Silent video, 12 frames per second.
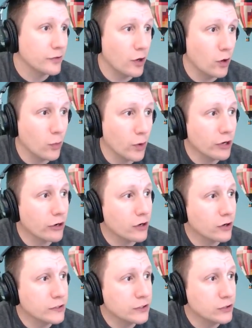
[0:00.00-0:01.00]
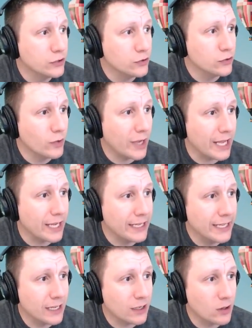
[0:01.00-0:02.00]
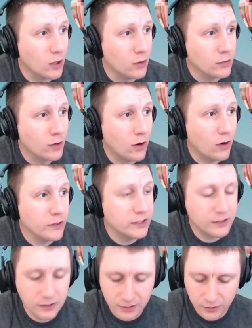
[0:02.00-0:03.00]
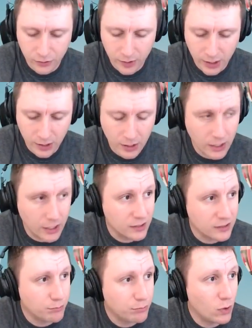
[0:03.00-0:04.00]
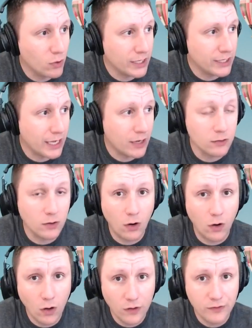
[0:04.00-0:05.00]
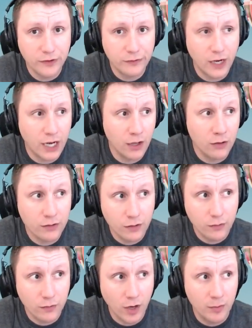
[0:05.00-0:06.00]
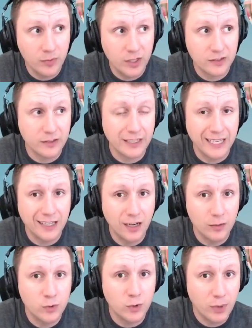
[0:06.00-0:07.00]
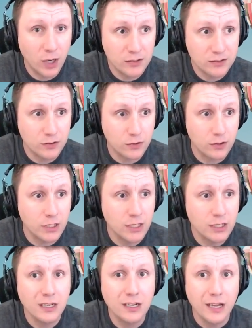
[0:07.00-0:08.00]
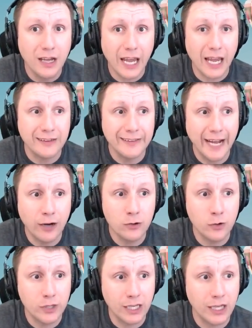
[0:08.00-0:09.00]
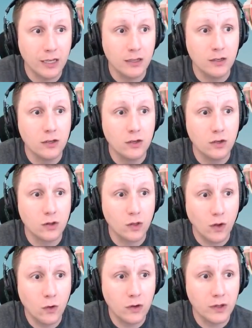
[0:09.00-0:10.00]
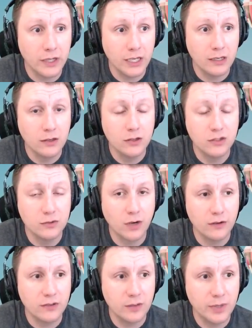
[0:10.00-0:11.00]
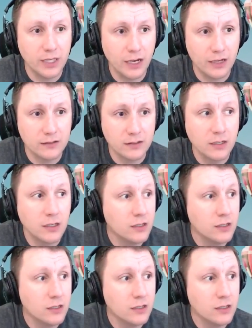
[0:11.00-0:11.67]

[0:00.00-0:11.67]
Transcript: So we're going to do a git clone. All this is doing is pulling down all of the files from this GitHub repository and downloading it locally to our VPS.